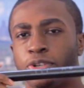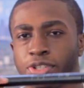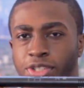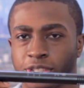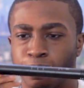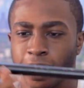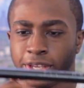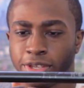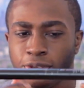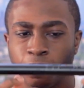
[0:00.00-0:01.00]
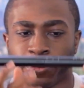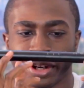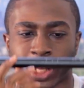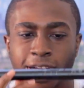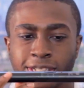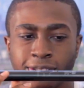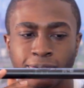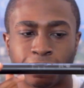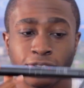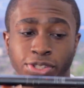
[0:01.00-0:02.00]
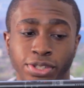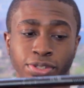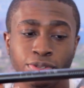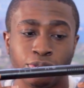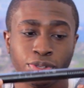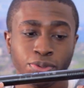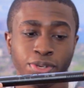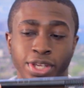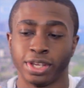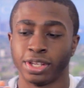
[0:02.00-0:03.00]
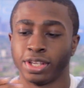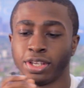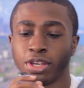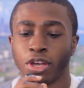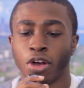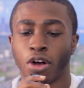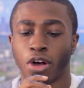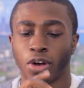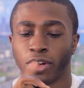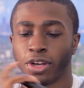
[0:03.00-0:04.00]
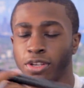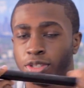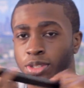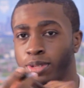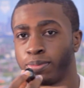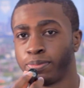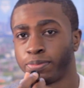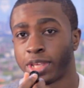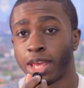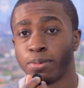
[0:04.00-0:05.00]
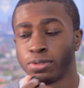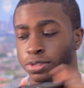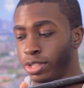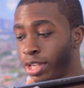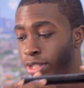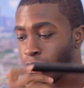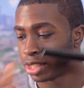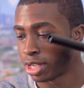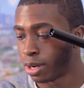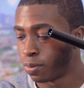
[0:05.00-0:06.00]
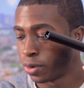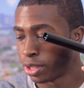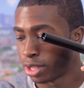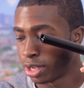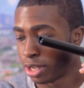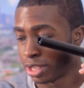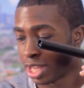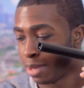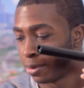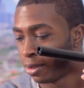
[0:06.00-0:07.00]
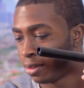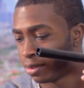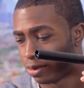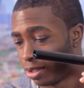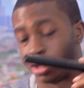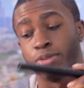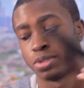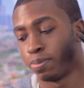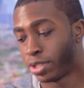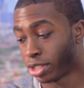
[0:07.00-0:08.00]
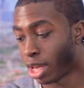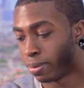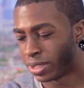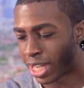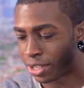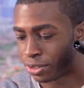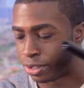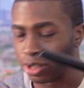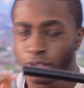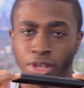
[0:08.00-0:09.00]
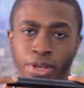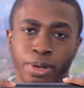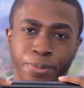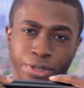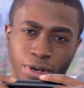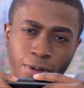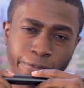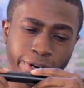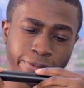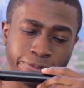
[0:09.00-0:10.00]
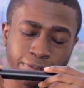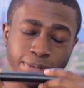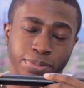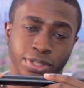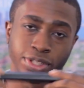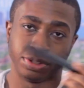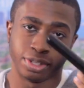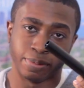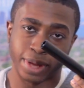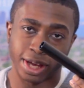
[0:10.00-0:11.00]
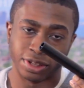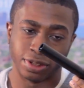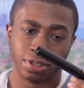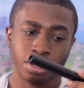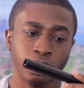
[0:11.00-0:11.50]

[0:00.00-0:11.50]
purchase this mic, you'll realize that the first thing you do need are some cables. It does come with a cable. Well, it comes with a bunch of cables actually, but they're all very flimsy, as you can imagine.